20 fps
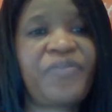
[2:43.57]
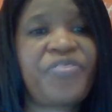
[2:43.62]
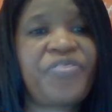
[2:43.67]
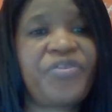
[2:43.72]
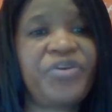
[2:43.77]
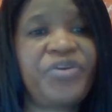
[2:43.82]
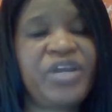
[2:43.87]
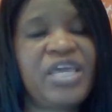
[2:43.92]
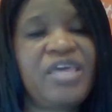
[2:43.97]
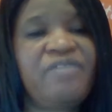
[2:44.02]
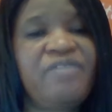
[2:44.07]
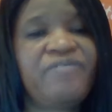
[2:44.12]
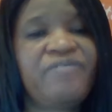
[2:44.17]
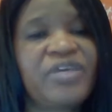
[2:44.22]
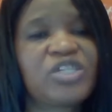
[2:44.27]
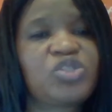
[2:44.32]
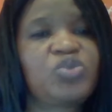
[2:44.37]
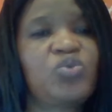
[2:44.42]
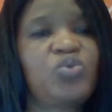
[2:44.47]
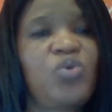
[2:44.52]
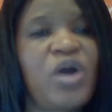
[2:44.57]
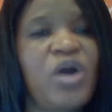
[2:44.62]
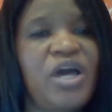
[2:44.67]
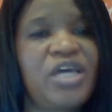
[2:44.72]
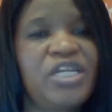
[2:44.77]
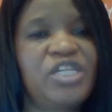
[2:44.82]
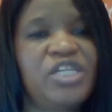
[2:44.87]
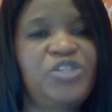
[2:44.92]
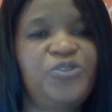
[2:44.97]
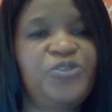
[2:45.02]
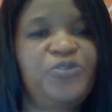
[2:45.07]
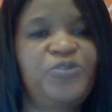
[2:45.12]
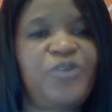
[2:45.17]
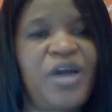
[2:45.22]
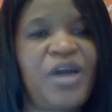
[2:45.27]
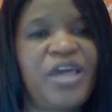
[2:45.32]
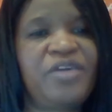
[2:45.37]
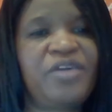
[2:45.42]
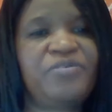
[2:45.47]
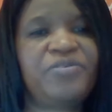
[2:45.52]
three, verse one to
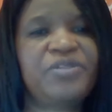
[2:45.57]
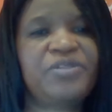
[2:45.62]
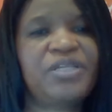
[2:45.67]
five,